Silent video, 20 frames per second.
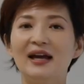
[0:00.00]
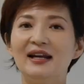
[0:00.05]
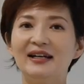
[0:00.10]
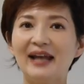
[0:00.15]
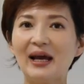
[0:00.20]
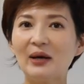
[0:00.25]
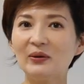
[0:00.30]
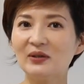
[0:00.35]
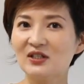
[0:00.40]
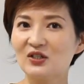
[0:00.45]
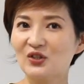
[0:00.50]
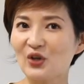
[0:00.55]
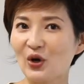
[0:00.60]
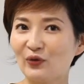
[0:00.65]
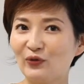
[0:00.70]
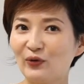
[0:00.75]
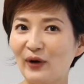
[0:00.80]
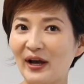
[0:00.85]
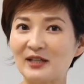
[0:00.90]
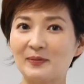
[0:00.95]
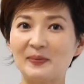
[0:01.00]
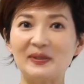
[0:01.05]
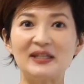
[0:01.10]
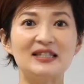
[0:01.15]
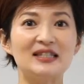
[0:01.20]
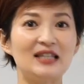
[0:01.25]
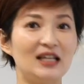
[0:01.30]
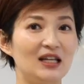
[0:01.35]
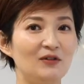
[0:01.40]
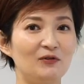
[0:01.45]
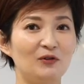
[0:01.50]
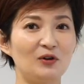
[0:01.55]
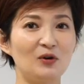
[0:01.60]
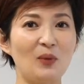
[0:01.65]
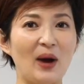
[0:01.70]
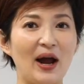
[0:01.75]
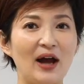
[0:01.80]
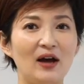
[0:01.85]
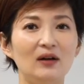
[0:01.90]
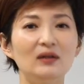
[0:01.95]
Now this tofu has been sitting for a
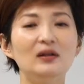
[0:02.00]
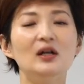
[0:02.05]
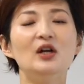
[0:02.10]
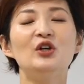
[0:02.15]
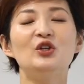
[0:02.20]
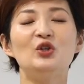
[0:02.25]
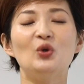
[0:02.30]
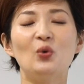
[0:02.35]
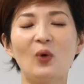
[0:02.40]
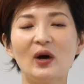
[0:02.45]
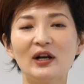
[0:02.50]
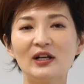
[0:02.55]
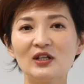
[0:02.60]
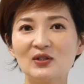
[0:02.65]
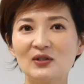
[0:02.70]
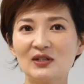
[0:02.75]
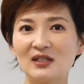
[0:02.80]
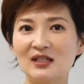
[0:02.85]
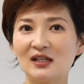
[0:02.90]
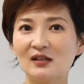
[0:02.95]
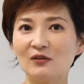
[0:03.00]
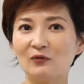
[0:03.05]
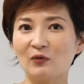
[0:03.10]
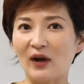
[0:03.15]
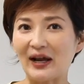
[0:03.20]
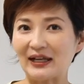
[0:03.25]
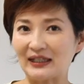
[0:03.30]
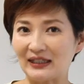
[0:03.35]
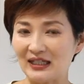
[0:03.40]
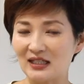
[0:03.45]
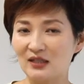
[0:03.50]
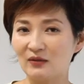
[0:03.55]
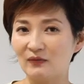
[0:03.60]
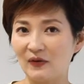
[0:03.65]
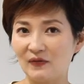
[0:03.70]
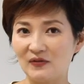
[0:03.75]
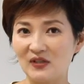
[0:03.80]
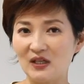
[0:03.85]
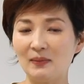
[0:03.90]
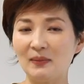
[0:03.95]
while. You want it to sit for at least
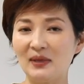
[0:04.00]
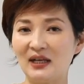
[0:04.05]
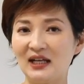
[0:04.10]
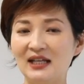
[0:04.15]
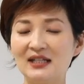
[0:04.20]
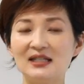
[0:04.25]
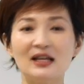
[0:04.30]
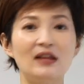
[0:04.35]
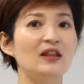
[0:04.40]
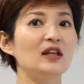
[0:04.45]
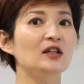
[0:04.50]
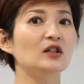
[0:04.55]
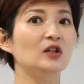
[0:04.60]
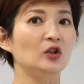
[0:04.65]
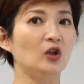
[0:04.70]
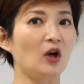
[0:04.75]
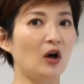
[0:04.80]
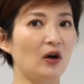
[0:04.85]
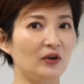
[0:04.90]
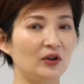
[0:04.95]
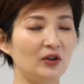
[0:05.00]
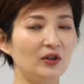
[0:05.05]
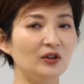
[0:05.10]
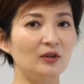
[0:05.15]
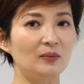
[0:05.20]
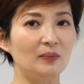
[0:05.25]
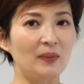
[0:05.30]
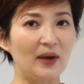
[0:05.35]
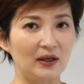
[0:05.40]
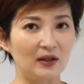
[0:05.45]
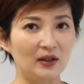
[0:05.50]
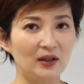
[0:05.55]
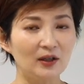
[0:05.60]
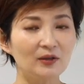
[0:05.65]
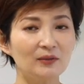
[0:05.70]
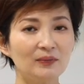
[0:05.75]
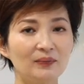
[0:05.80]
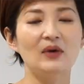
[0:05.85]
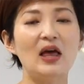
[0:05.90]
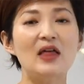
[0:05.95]
15 minutes, and then the longer the
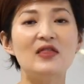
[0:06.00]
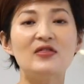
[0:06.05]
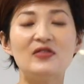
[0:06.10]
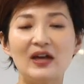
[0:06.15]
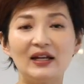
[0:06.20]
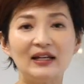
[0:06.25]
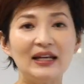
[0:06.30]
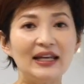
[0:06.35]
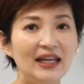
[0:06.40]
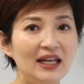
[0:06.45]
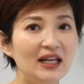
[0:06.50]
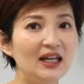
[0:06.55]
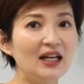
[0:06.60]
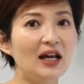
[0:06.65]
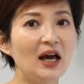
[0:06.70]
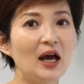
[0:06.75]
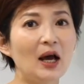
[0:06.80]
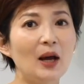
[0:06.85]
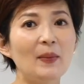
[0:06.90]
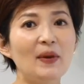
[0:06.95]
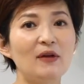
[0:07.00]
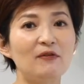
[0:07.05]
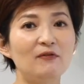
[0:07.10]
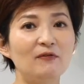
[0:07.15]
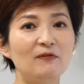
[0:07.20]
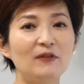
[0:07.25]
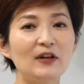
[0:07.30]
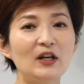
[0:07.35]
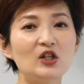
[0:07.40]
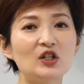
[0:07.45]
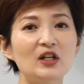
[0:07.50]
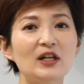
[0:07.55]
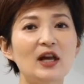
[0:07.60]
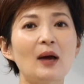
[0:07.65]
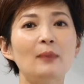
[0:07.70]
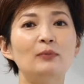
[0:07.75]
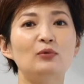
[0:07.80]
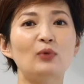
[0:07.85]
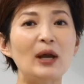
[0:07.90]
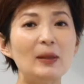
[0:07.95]
better. Then heat it up and finish it
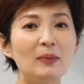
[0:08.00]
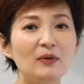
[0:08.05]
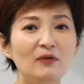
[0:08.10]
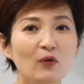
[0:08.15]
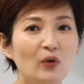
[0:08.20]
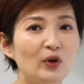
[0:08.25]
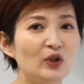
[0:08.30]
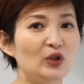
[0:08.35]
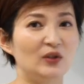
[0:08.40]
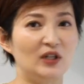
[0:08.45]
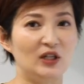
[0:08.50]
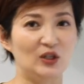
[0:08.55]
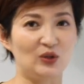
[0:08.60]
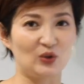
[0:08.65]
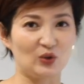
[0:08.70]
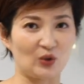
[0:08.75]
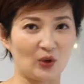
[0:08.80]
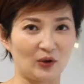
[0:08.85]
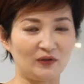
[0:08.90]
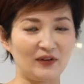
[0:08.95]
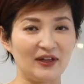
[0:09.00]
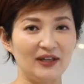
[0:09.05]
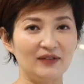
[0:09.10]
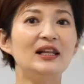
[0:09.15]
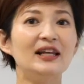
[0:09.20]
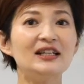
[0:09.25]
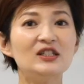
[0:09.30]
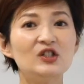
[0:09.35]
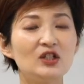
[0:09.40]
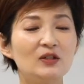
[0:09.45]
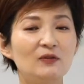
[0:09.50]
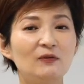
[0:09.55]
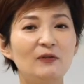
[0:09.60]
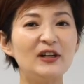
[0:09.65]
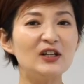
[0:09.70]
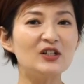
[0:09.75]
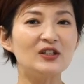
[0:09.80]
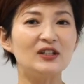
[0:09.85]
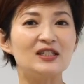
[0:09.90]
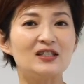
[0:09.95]
up right before you need to serve it. Let's just
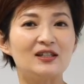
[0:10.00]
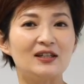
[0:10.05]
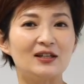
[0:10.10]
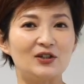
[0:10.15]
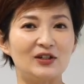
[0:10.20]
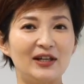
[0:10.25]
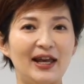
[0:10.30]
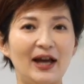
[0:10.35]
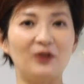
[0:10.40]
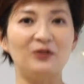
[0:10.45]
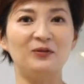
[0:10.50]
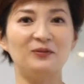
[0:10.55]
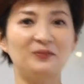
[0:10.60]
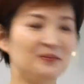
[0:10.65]
finish this dish now.